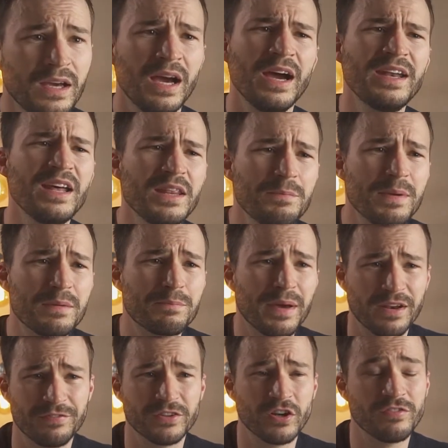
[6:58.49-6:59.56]
Another big
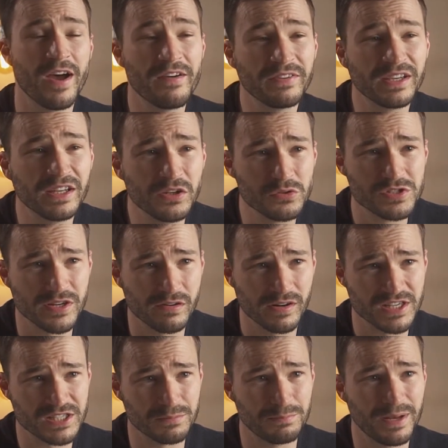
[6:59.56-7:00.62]
benefit of having a new
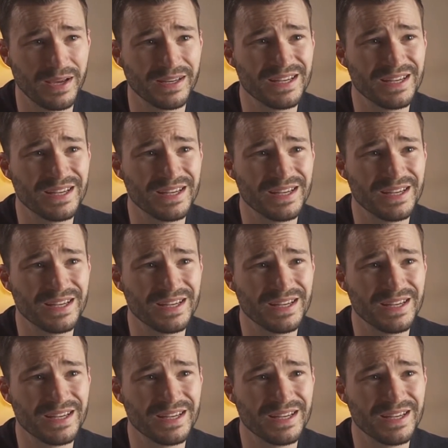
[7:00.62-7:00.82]
generation plan